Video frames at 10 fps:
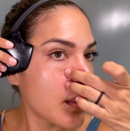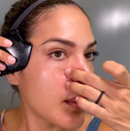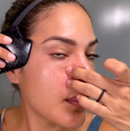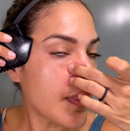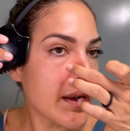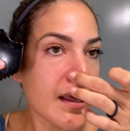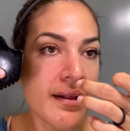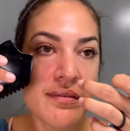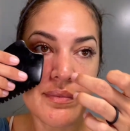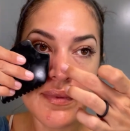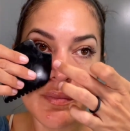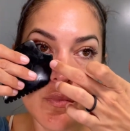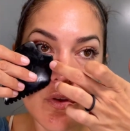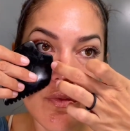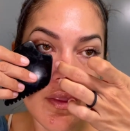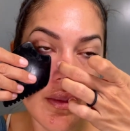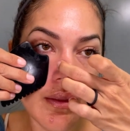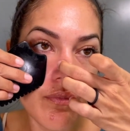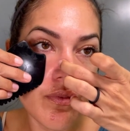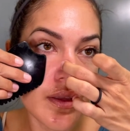That helps move the
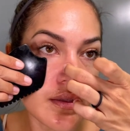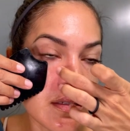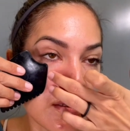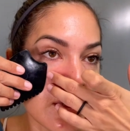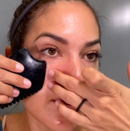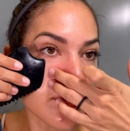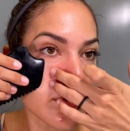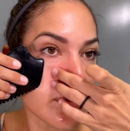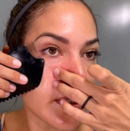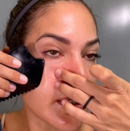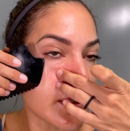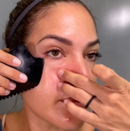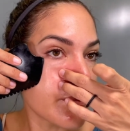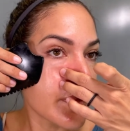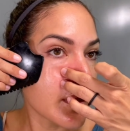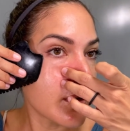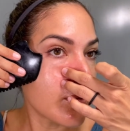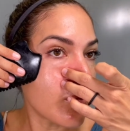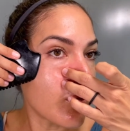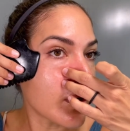lymph and to naturally
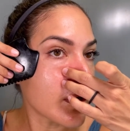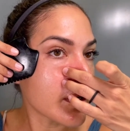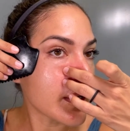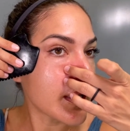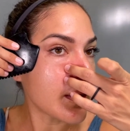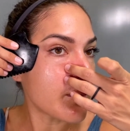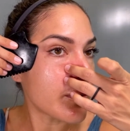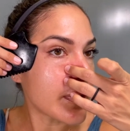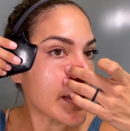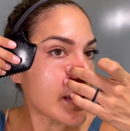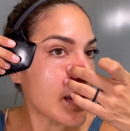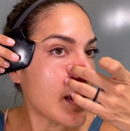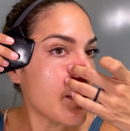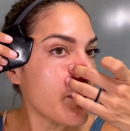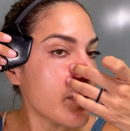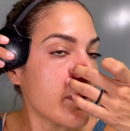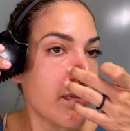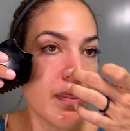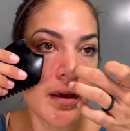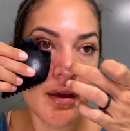work and break up
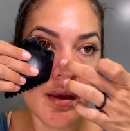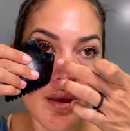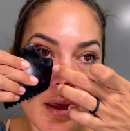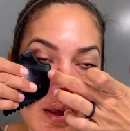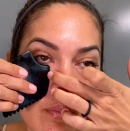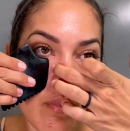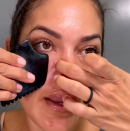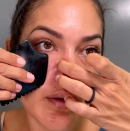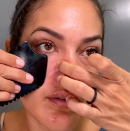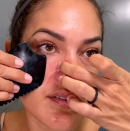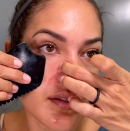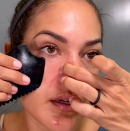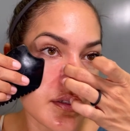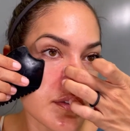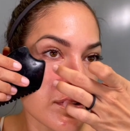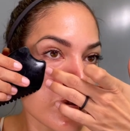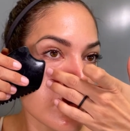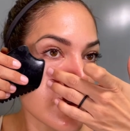the micro scar tissue.